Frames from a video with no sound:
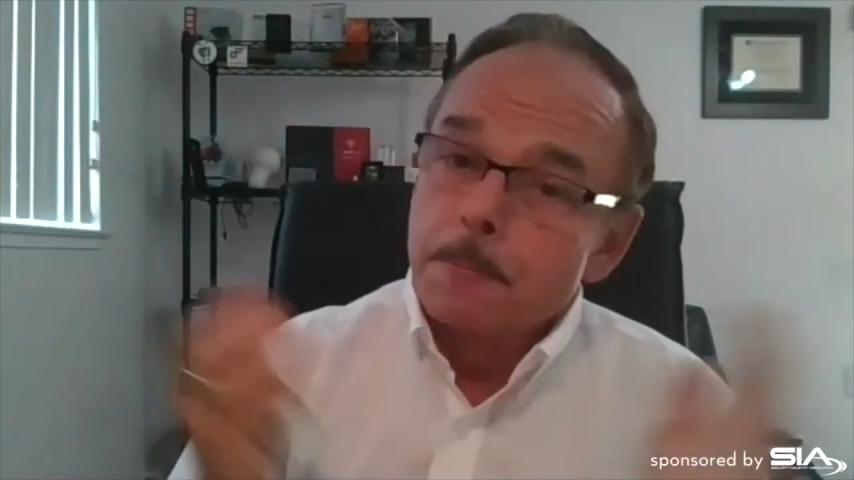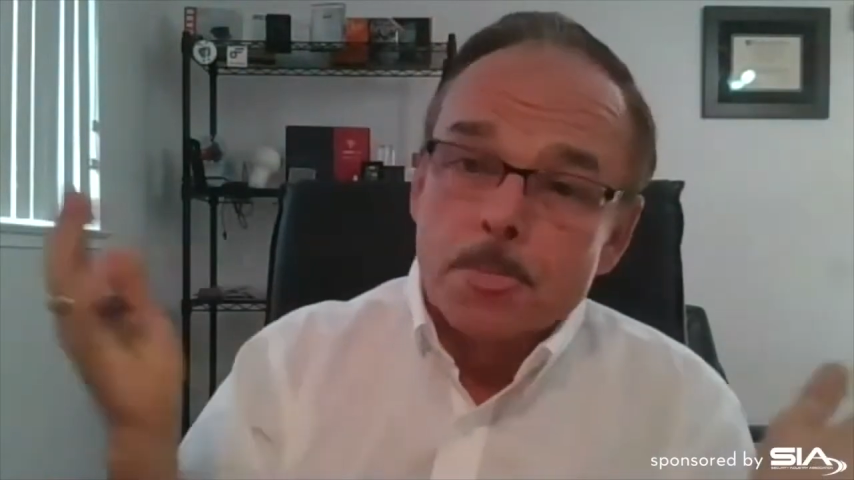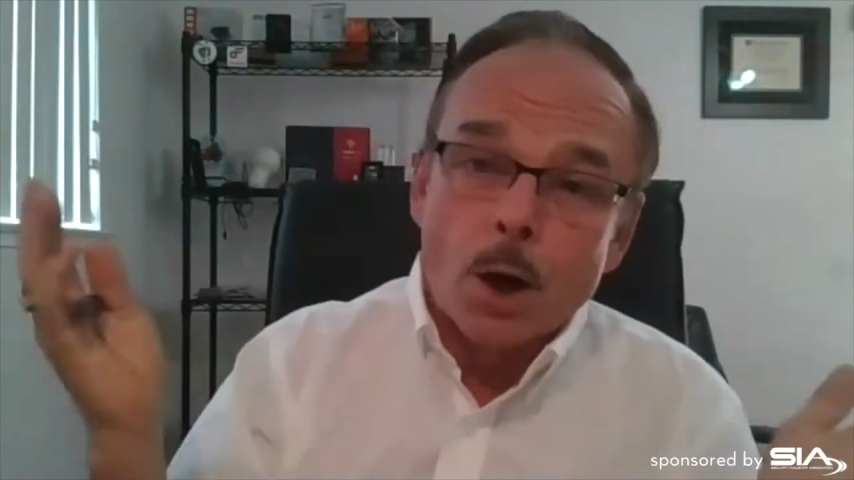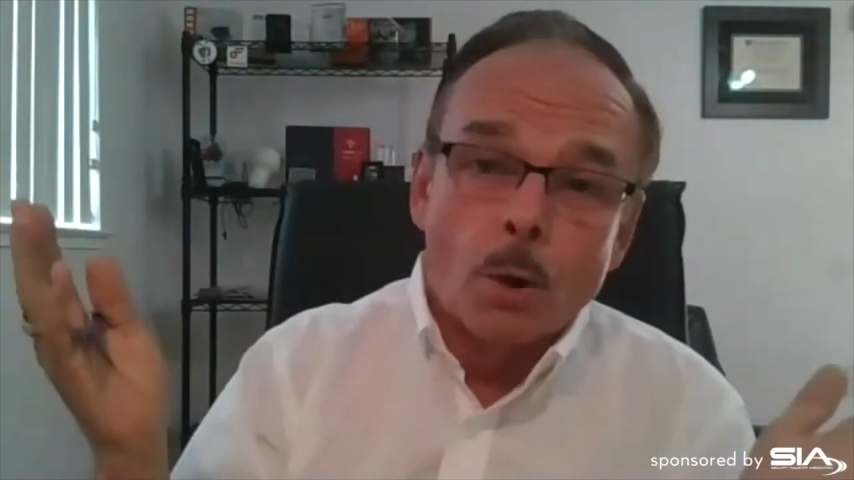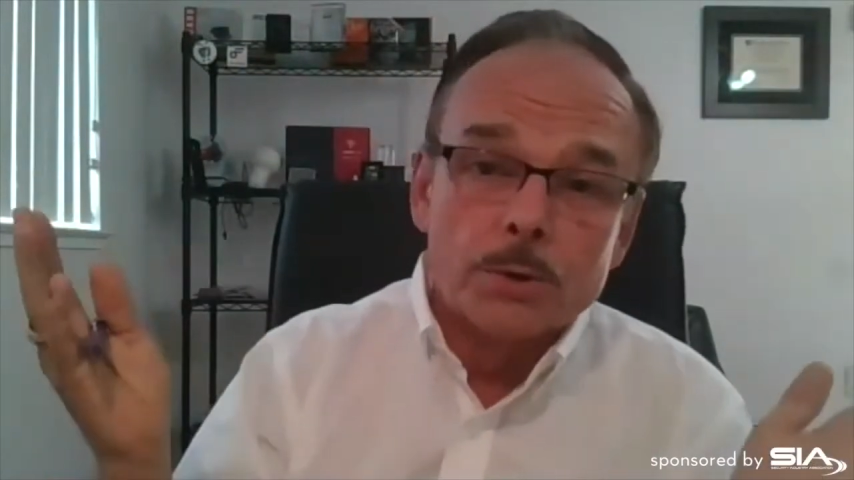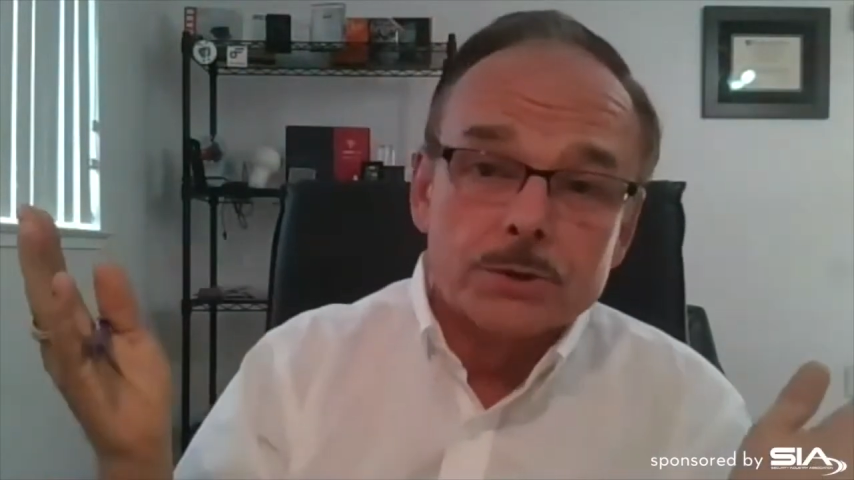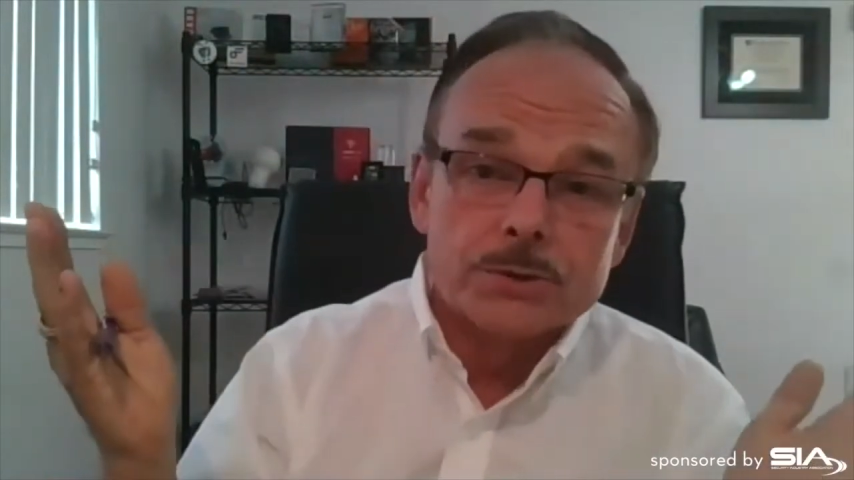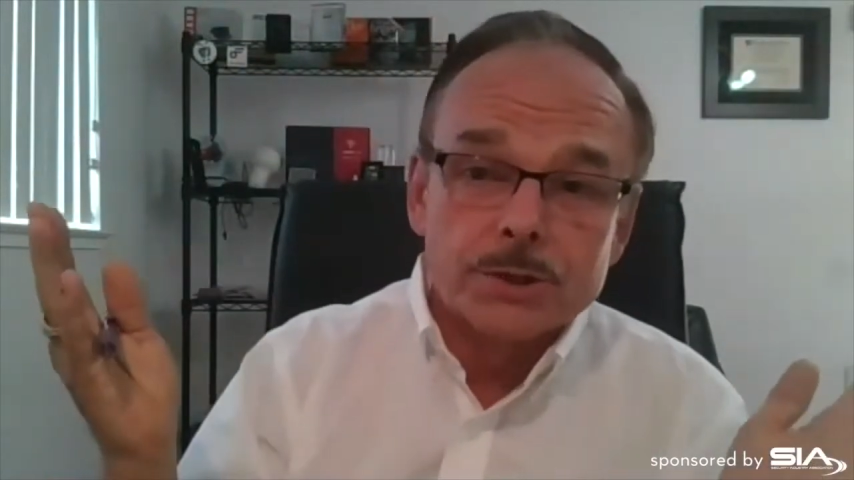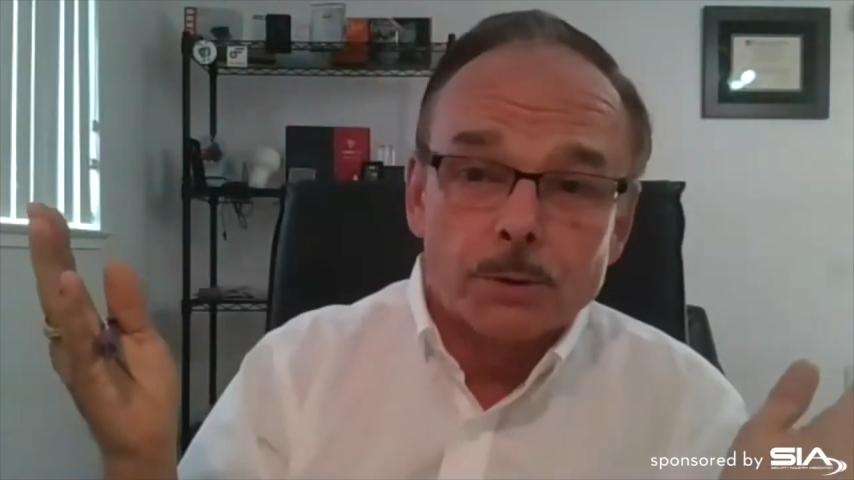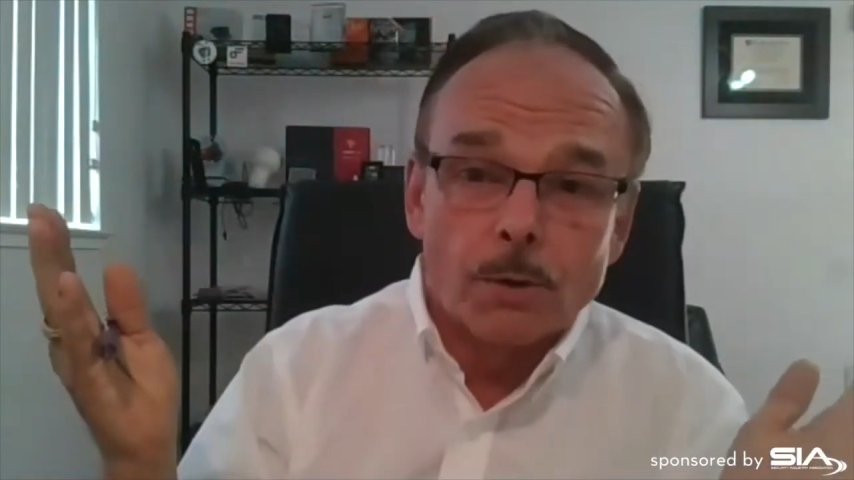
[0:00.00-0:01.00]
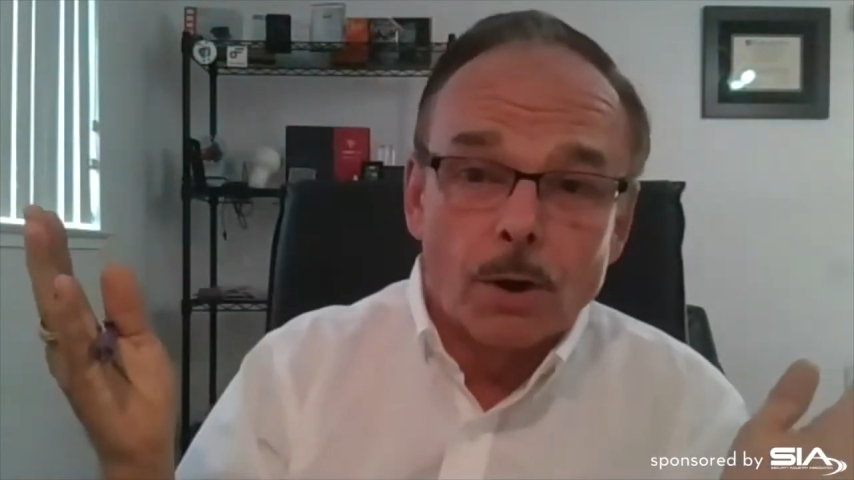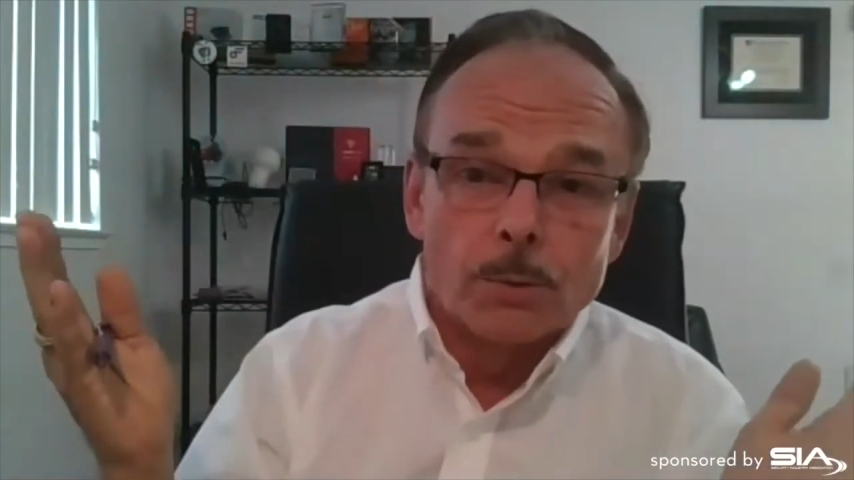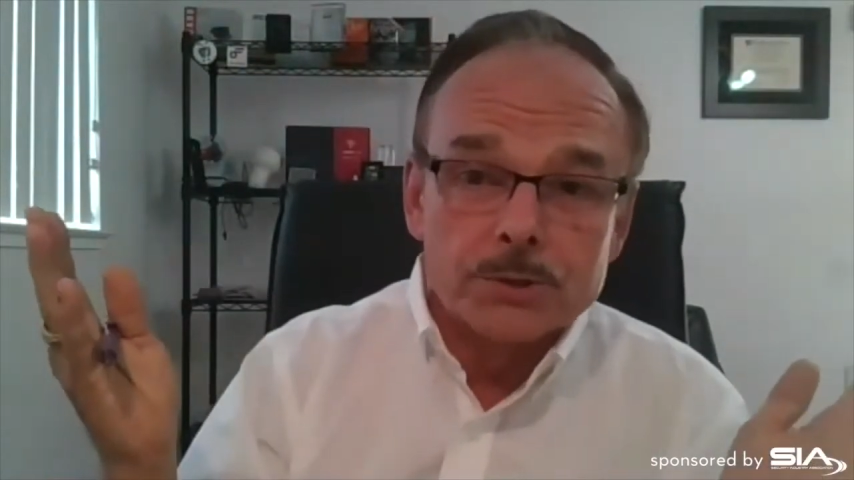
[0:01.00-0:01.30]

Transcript: always, you know, always